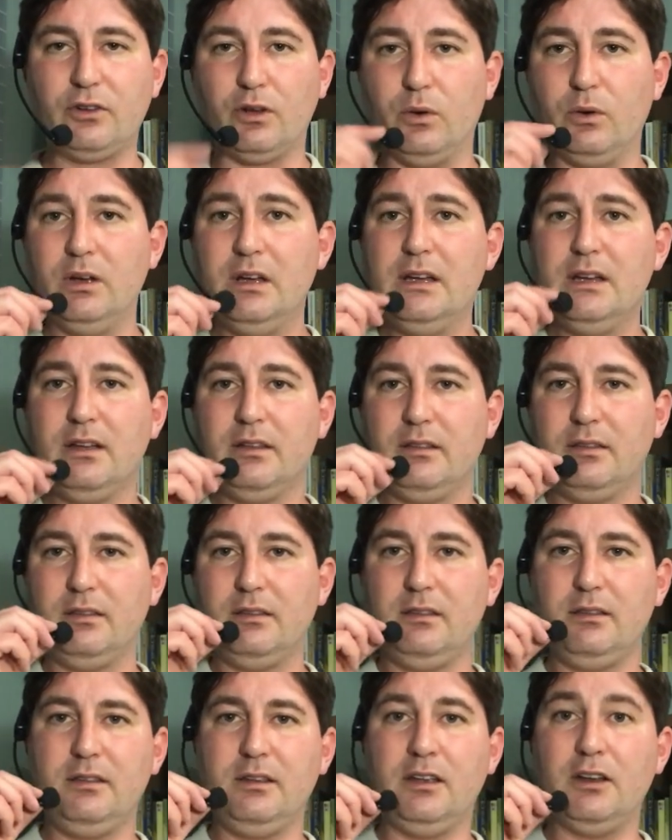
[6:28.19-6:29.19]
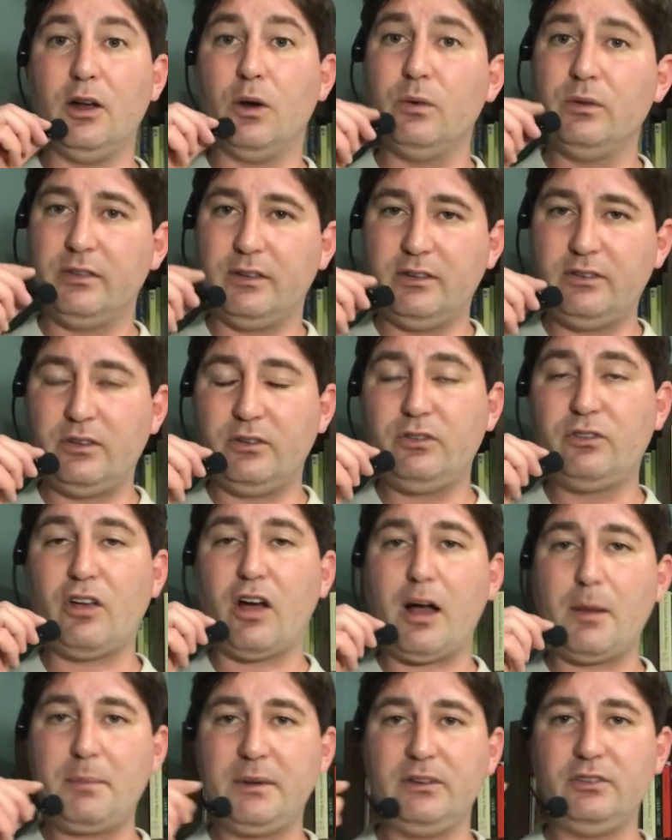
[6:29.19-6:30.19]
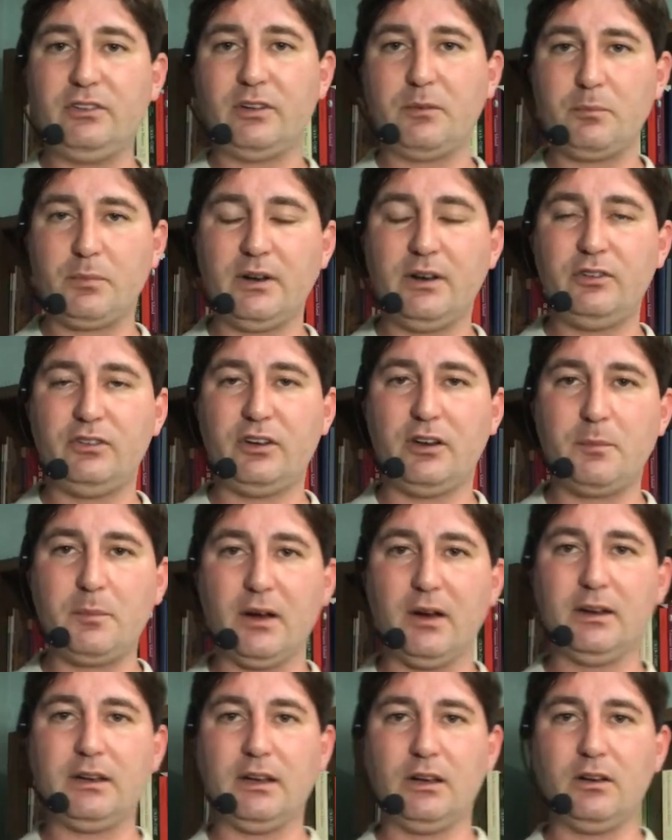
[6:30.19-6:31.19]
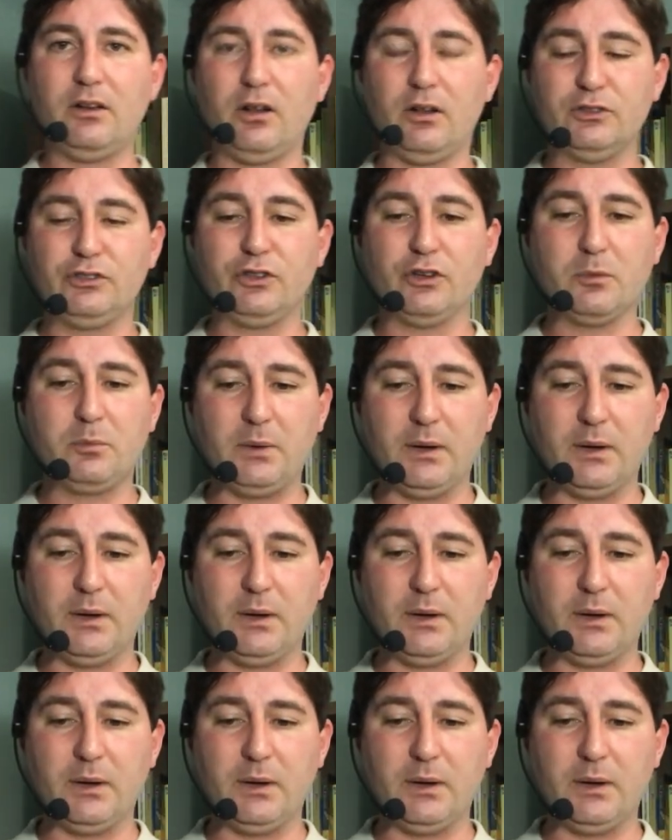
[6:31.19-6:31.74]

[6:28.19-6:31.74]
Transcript: So, you know, this is topics in British and American culture,